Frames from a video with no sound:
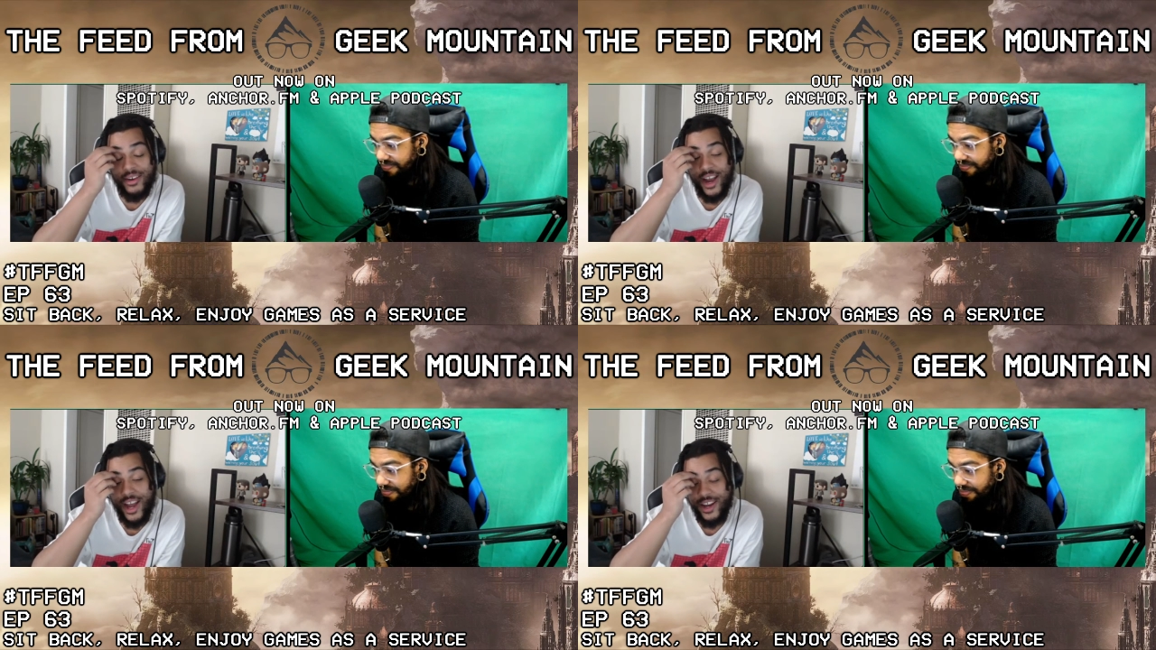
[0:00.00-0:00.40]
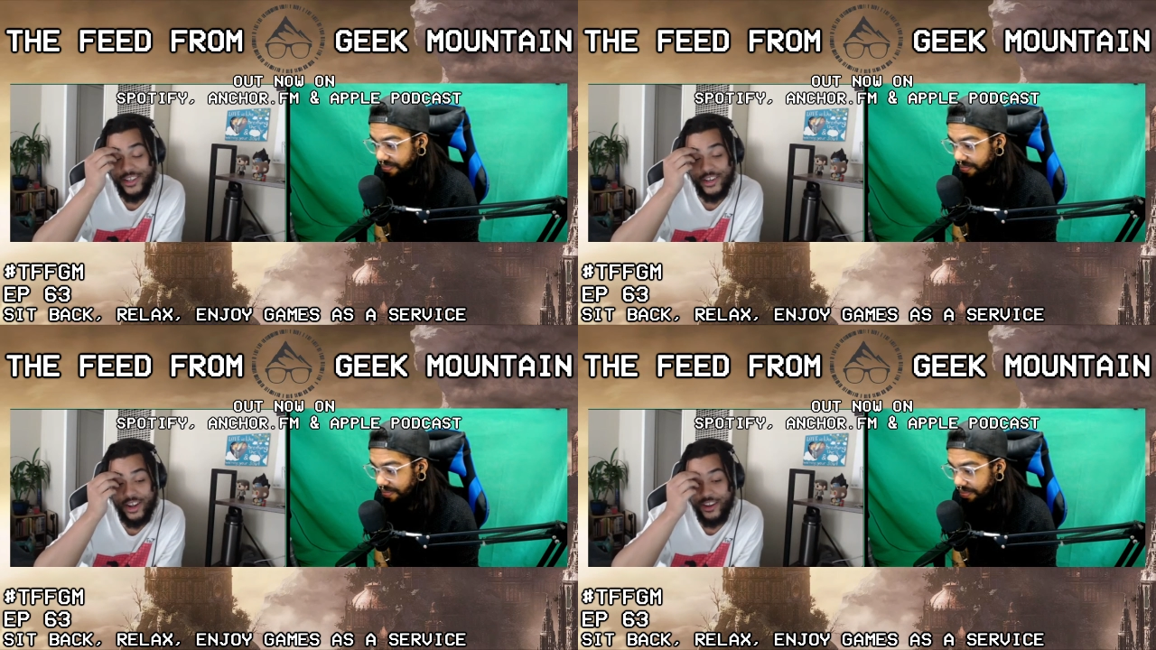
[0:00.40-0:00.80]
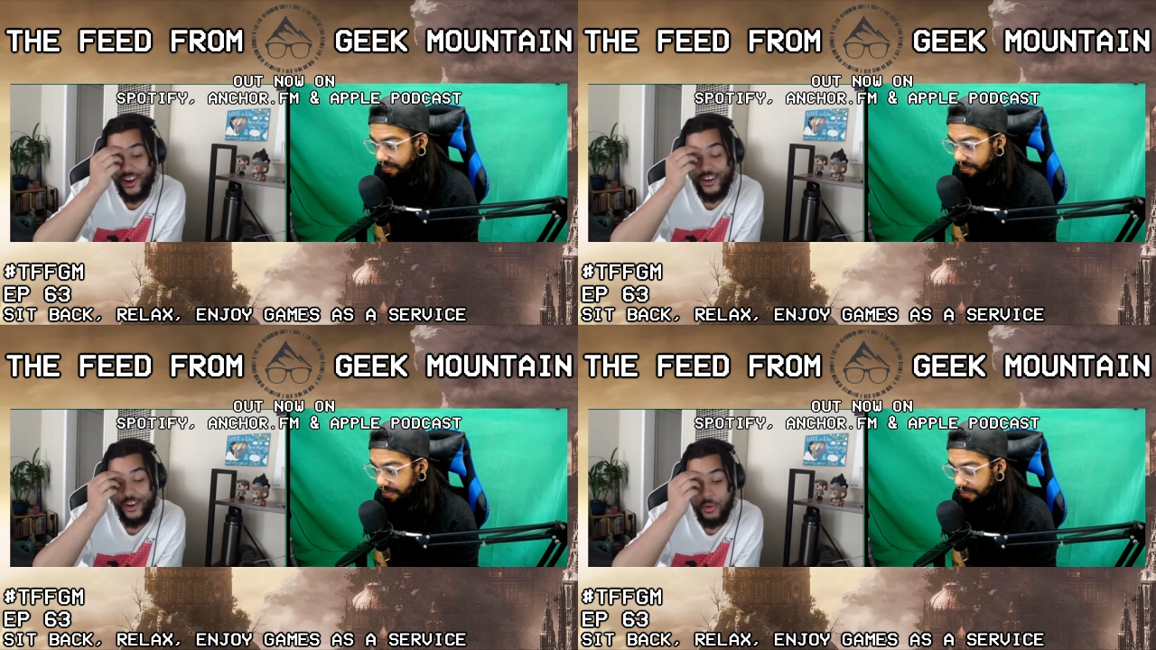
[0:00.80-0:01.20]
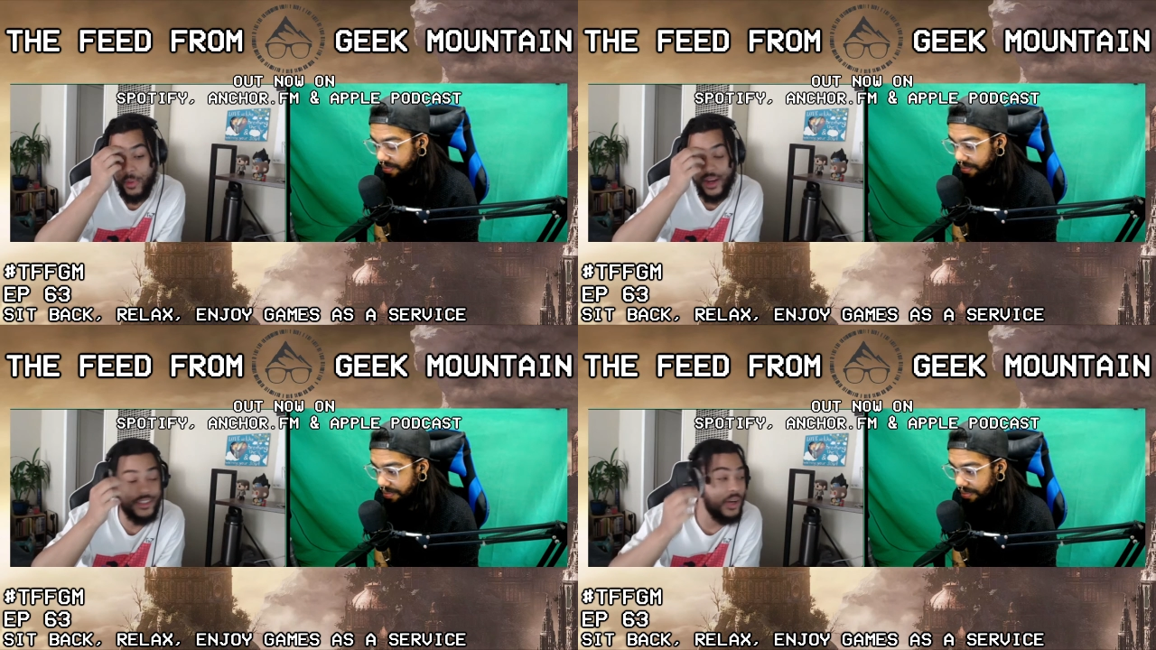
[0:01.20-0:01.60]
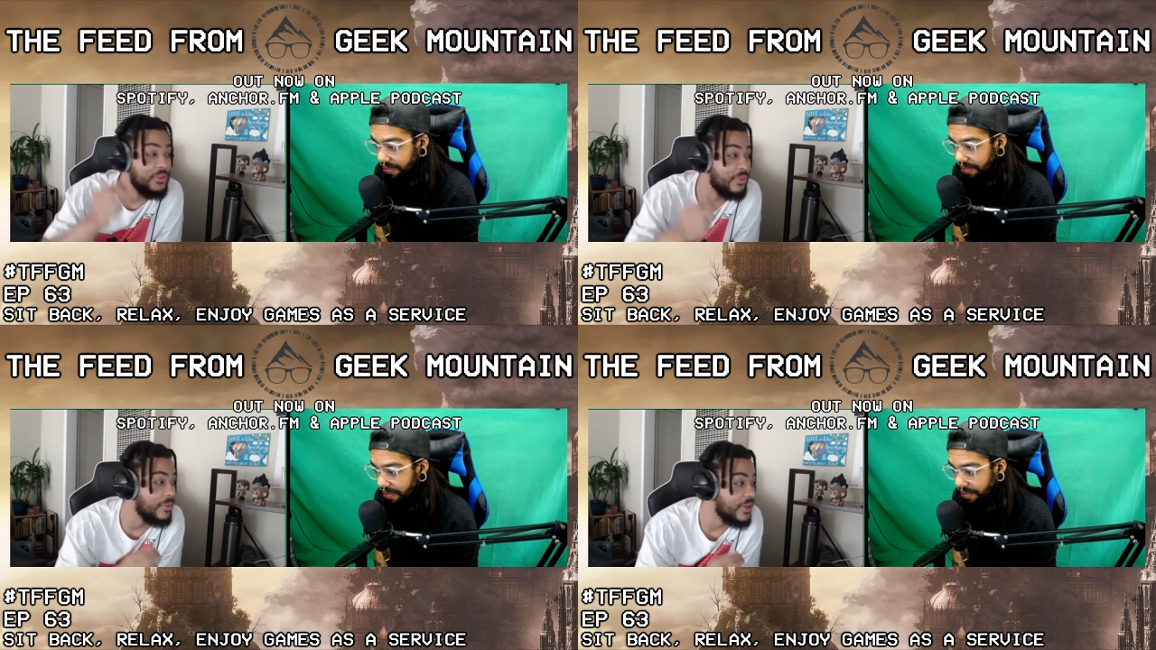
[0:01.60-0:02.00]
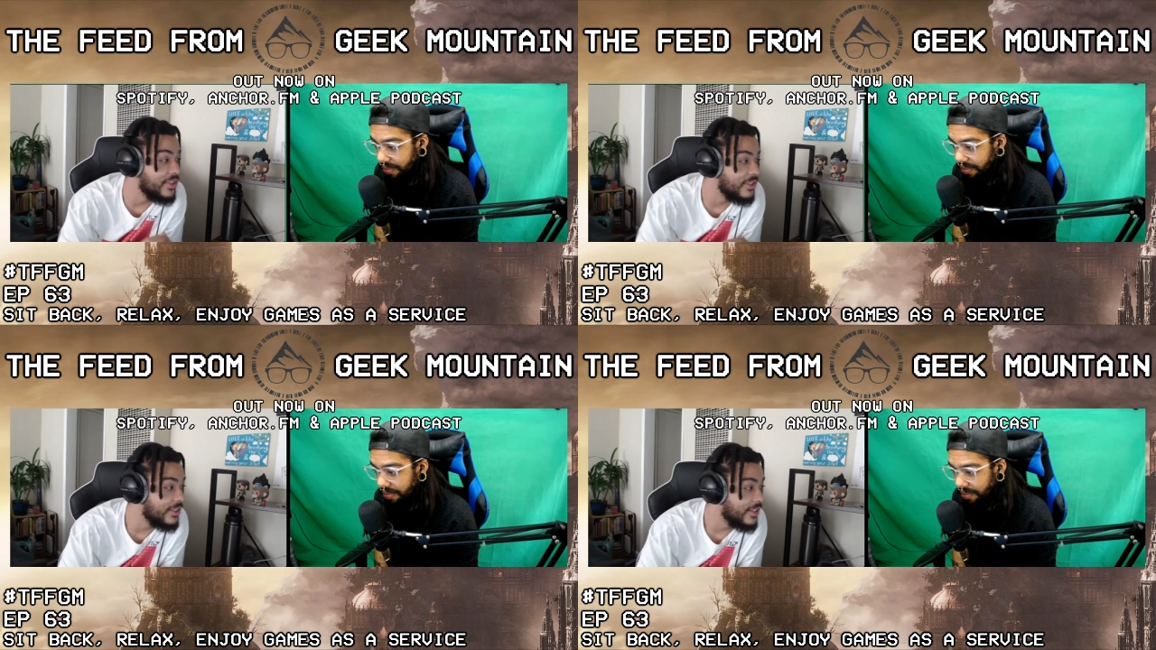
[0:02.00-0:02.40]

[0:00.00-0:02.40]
Speaker 1: I turned down the audio on my mic, so I was pretty much